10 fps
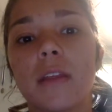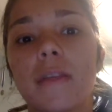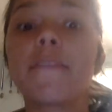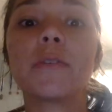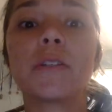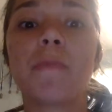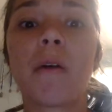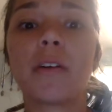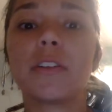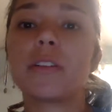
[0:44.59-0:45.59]
The first
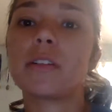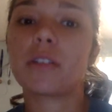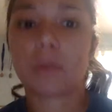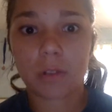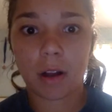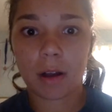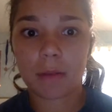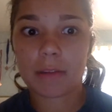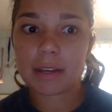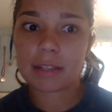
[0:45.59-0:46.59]
responder's initial
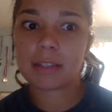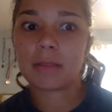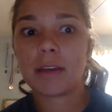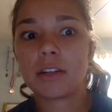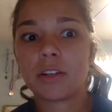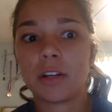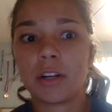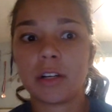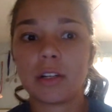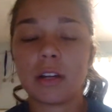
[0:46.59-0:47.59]
job is to make
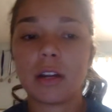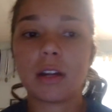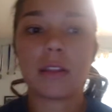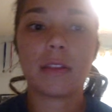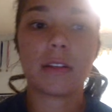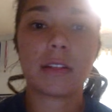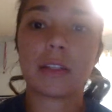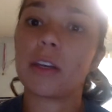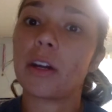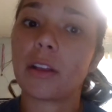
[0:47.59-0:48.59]
sure to
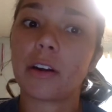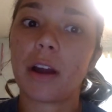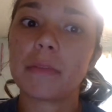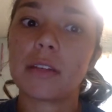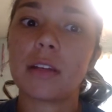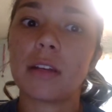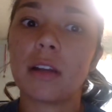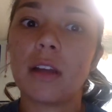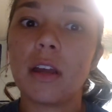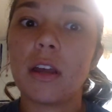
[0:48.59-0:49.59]
secure the crime scene.
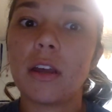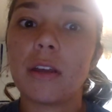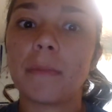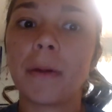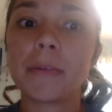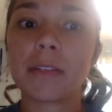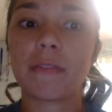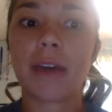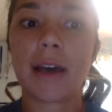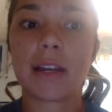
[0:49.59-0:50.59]
The purpose of
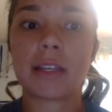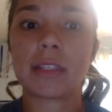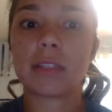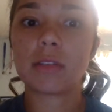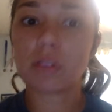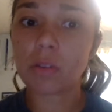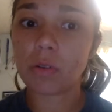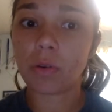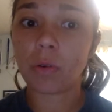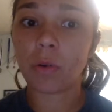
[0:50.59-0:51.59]
that is
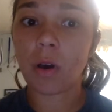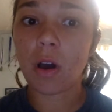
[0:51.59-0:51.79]
to